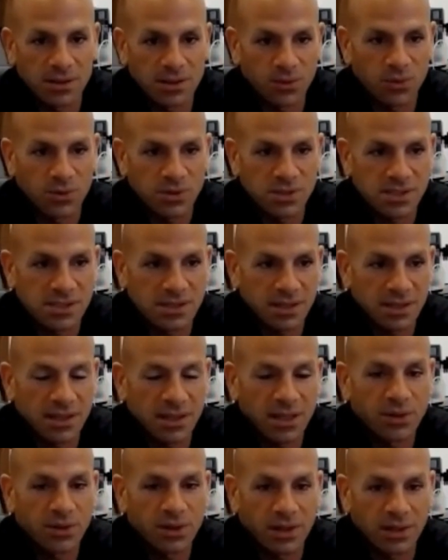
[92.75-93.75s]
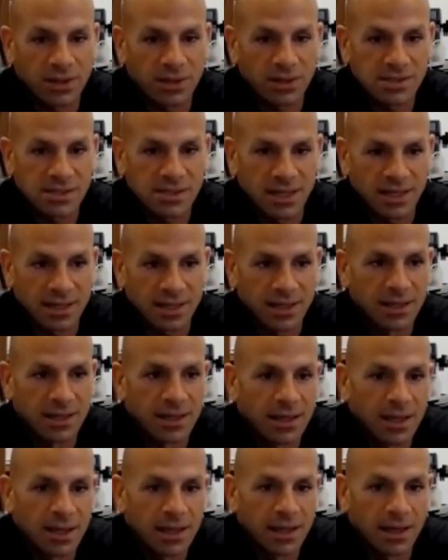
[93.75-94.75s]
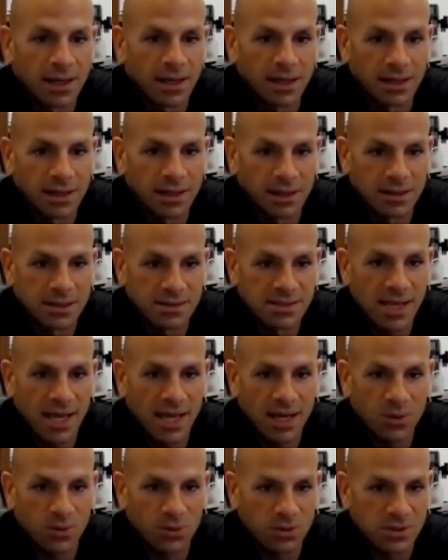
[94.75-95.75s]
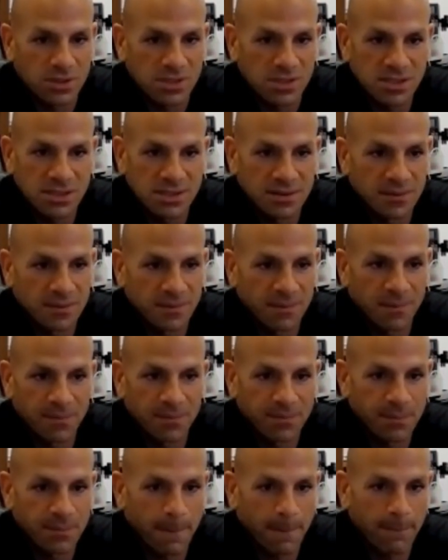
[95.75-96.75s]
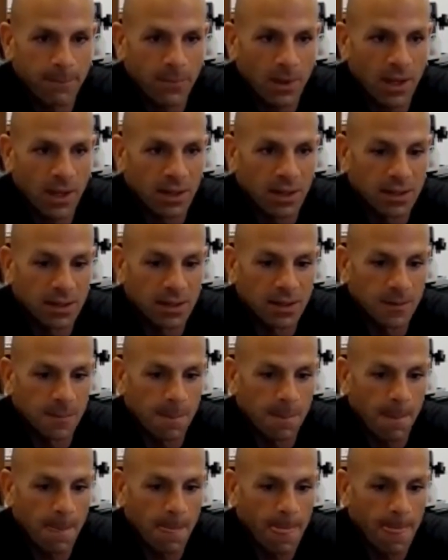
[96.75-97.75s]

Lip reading: and it was clear to us that Zach was, I'm